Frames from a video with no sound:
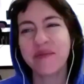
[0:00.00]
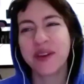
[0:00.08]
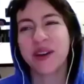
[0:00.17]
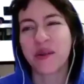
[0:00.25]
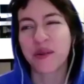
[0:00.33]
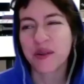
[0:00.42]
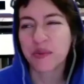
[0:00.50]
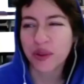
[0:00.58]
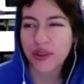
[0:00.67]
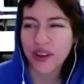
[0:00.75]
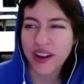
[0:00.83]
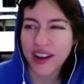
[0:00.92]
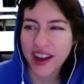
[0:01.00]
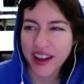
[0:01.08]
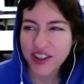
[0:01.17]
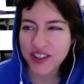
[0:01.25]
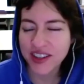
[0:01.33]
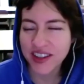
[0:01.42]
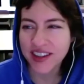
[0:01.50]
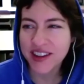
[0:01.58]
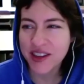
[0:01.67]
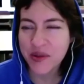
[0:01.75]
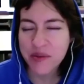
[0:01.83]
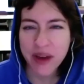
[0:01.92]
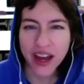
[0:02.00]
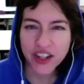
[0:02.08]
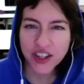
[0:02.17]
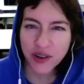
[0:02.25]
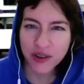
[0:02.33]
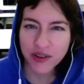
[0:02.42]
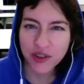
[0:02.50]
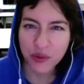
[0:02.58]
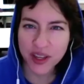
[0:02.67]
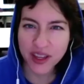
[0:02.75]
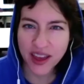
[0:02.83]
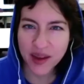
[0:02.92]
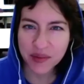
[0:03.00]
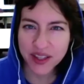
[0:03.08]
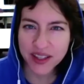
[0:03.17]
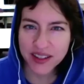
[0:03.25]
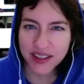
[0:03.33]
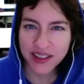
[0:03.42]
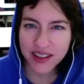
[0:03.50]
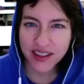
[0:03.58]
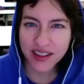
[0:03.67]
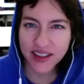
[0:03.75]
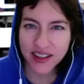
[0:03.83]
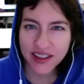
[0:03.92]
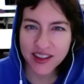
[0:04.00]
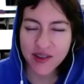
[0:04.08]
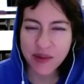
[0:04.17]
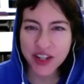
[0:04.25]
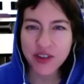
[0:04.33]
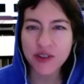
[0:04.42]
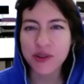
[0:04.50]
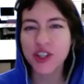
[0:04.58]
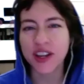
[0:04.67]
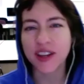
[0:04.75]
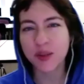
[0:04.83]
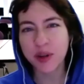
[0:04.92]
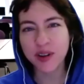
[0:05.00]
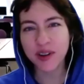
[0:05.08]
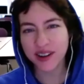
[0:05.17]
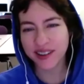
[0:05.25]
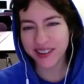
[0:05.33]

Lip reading: me a horrible thought, actually. Can you imagine her doing Hamlet? Can you imagine her doing Shakespeare?